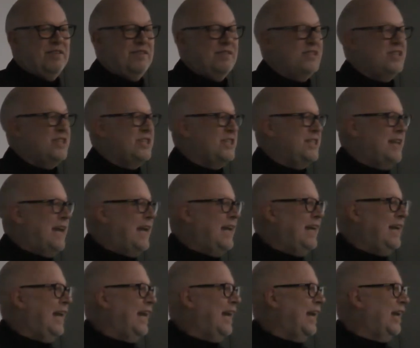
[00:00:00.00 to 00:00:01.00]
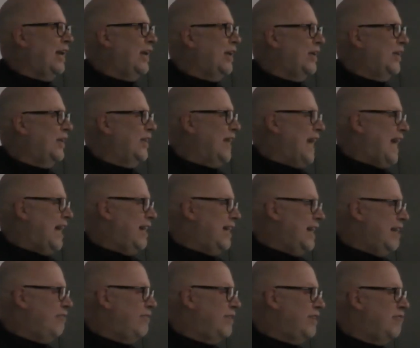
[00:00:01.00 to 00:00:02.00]
sustaining that
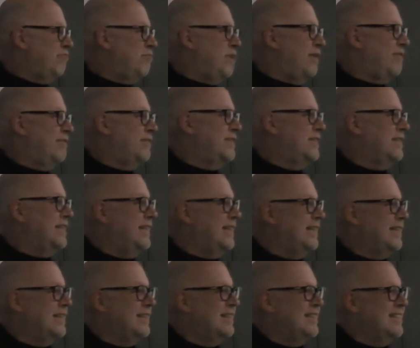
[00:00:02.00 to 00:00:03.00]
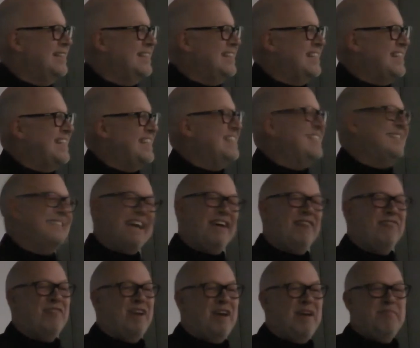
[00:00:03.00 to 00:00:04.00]
level of poverty is
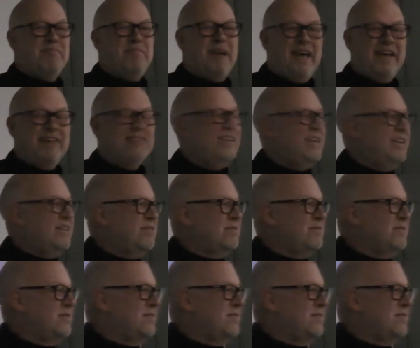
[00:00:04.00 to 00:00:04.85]
downright bad news.